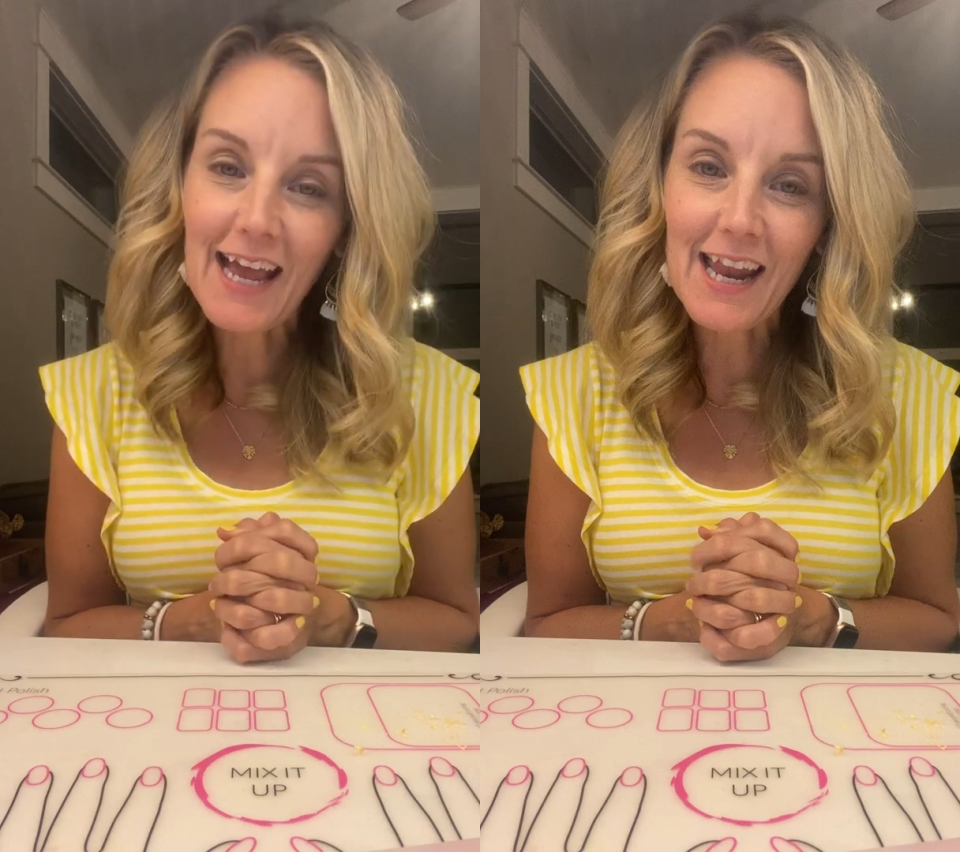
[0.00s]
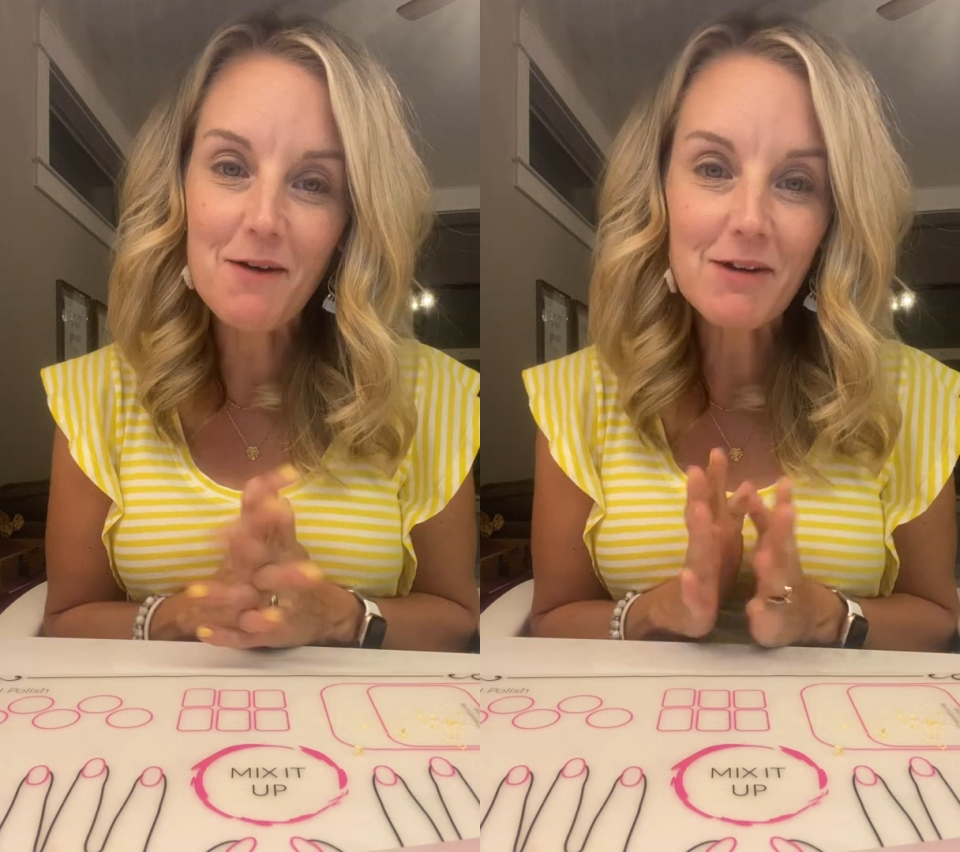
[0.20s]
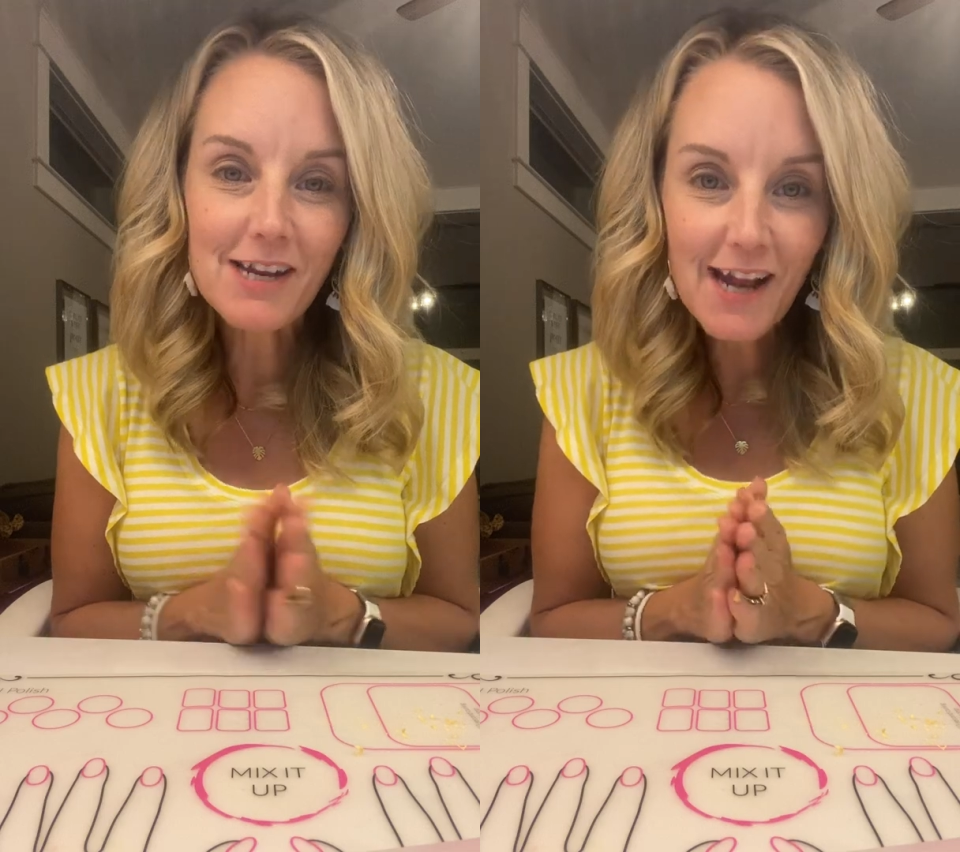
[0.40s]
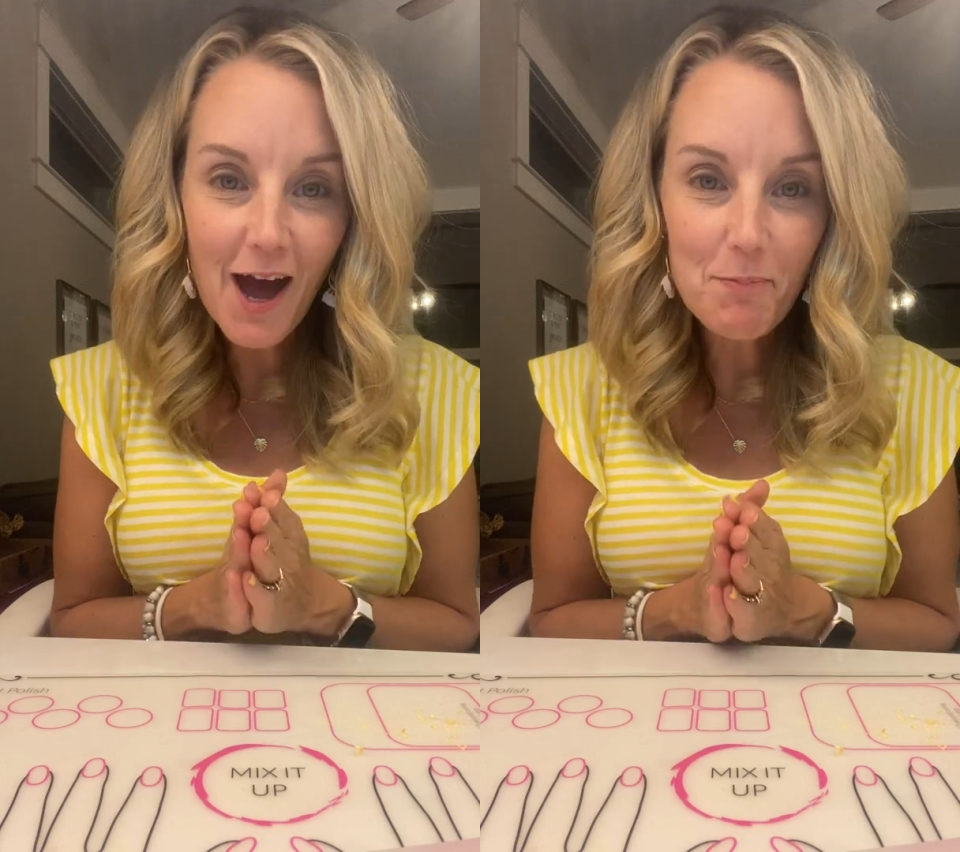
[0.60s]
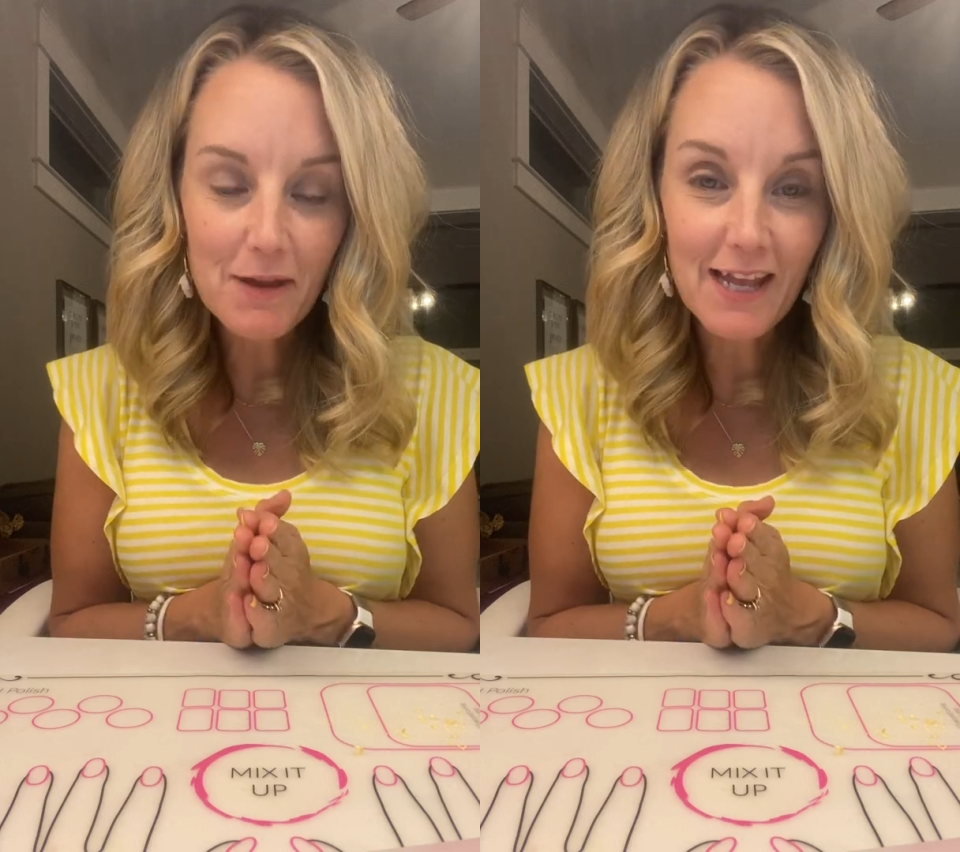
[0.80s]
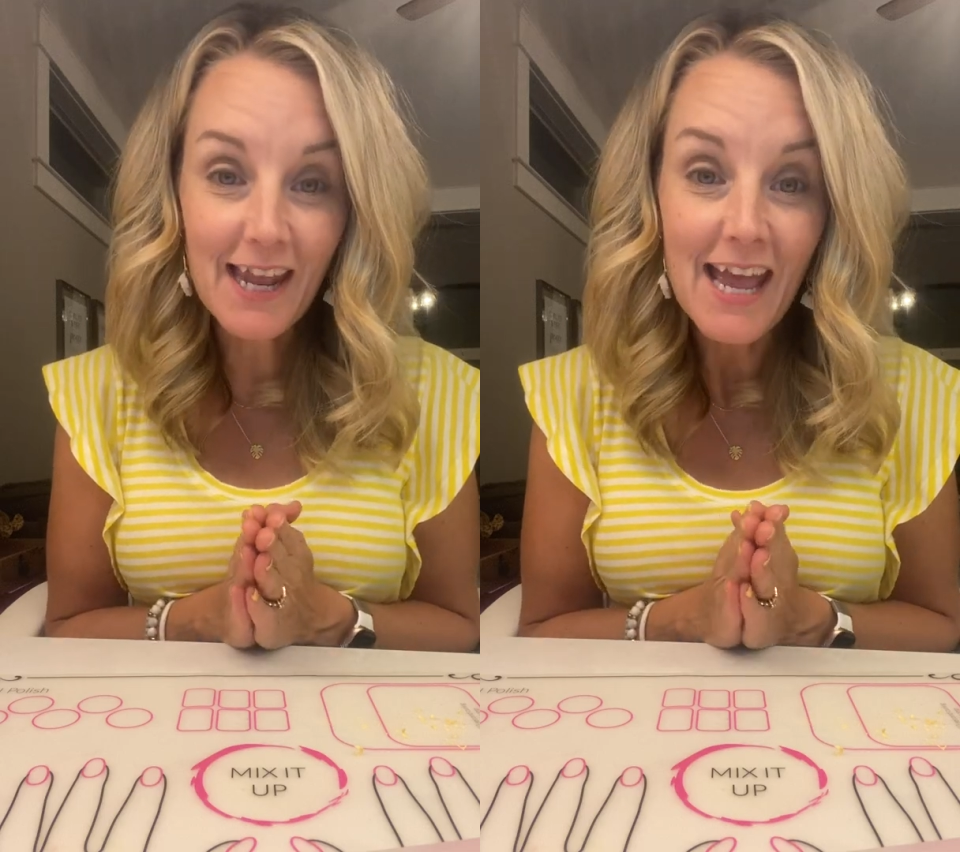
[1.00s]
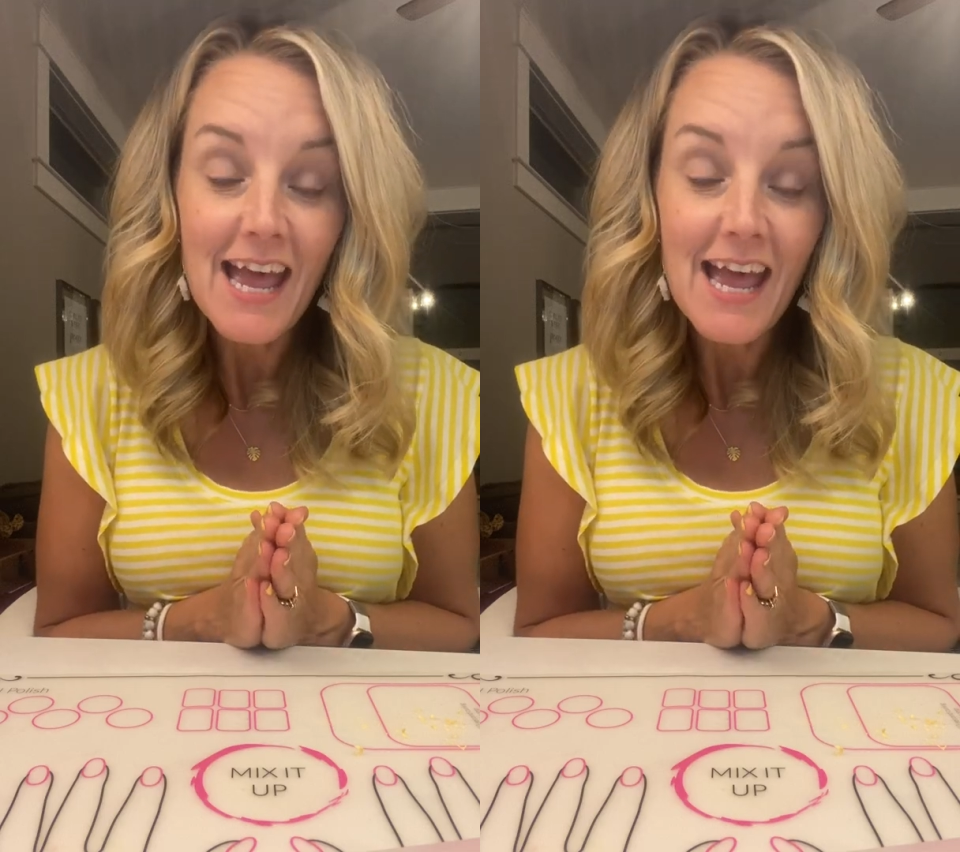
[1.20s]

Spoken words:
and I wanted to hop in